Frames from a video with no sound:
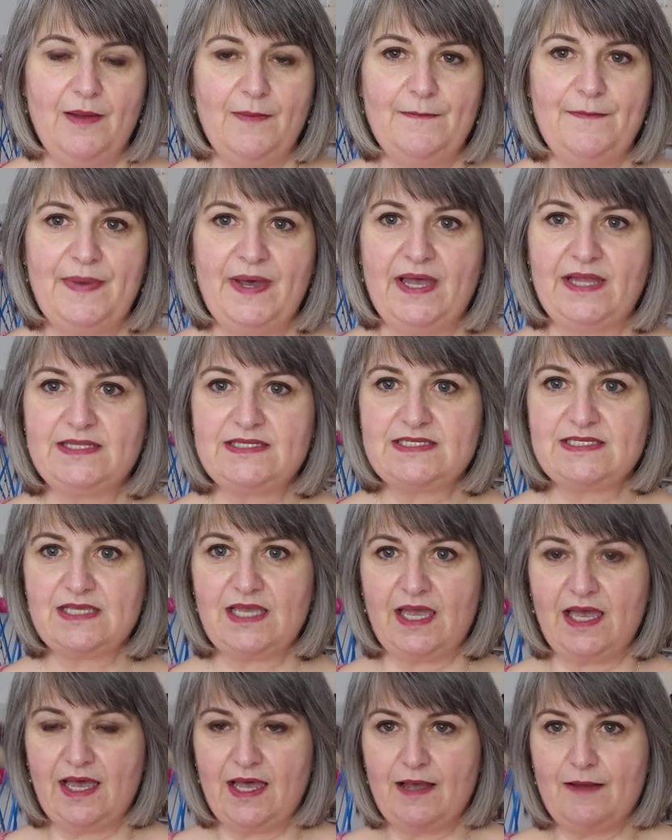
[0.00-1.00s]
But
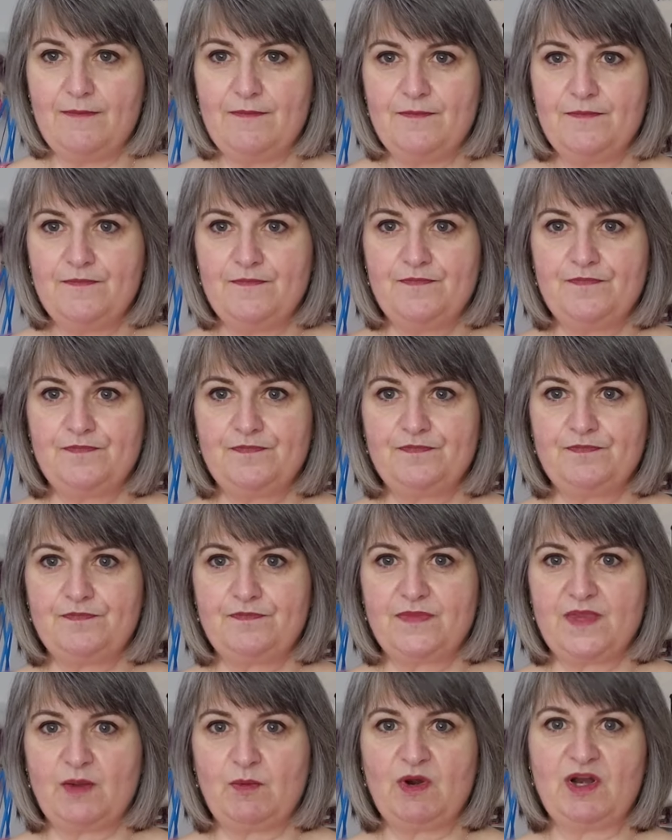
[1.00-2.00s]
um,
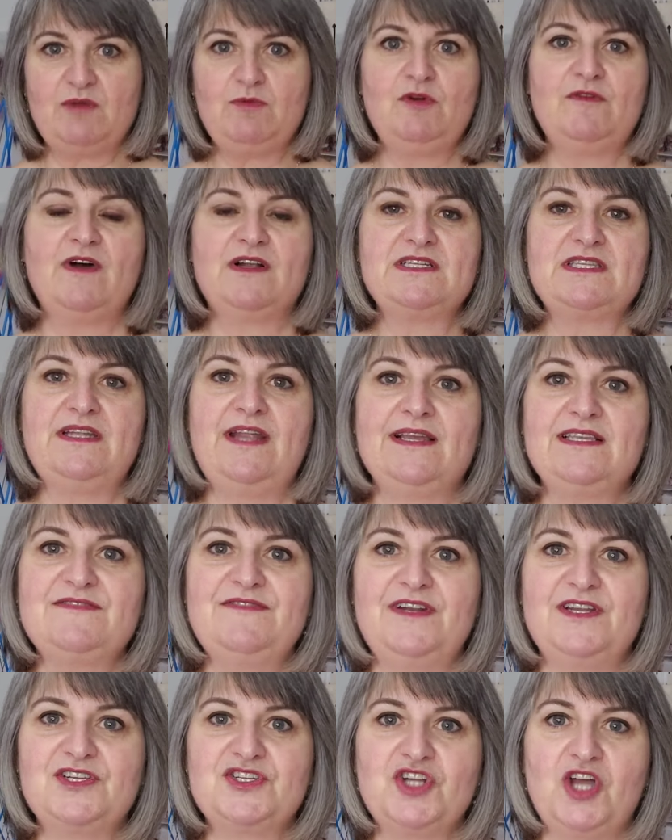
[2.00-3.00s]
we're going to move on to the next
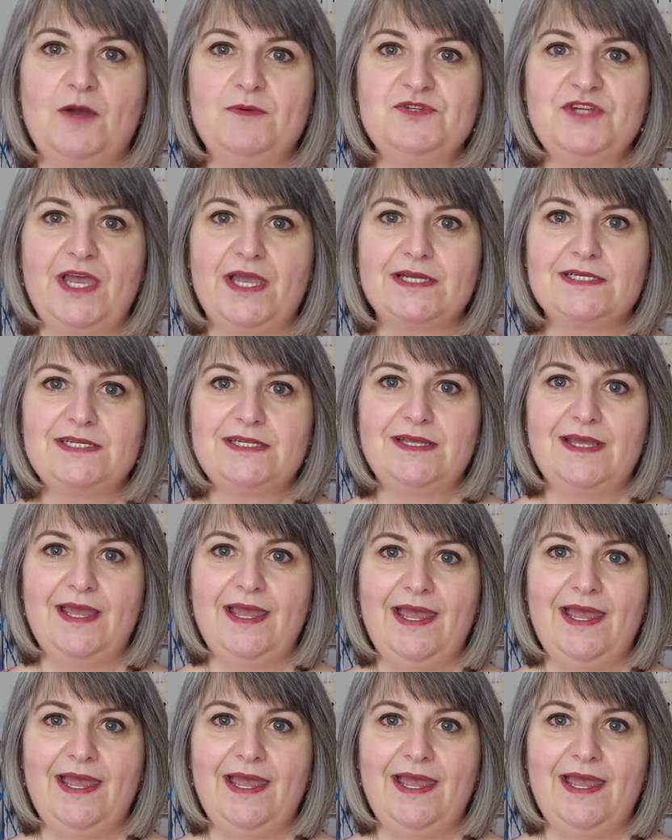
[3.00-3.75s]
finished object